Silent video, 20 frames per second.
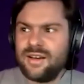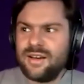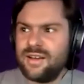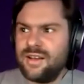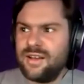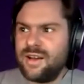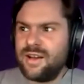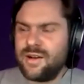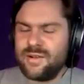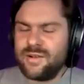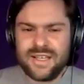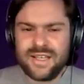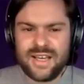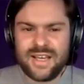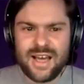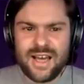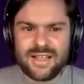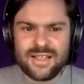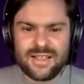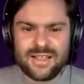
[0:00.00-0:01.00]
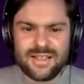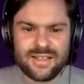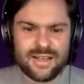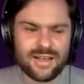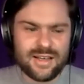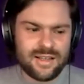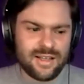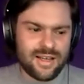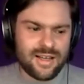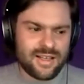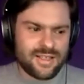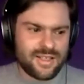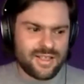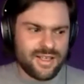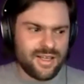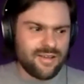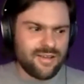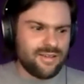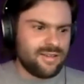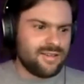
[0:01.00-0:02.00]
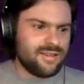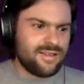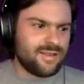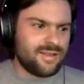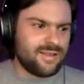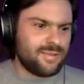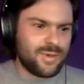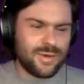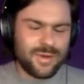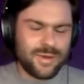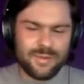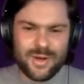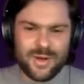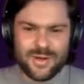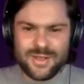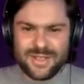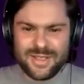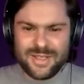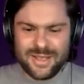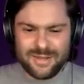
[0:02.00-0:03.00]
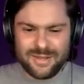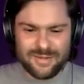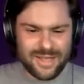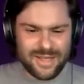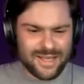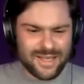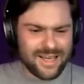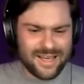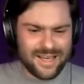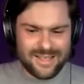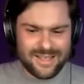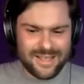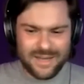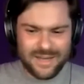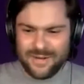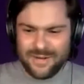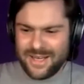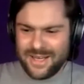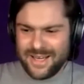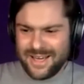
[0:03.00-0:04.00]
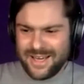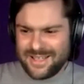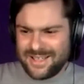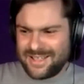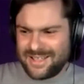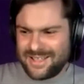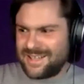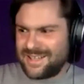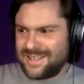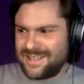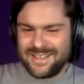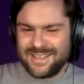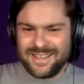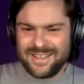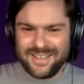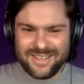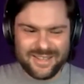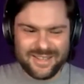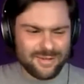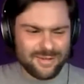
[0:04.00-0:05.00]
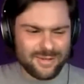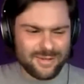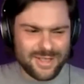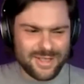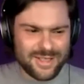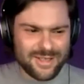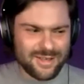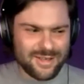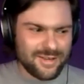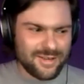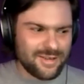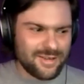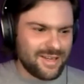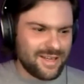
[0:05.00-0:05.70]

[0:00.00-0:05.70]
know, I was in Kazakhstan last year and just put a post up like, "Hey, is anyone in Kazakhstan that wants to go?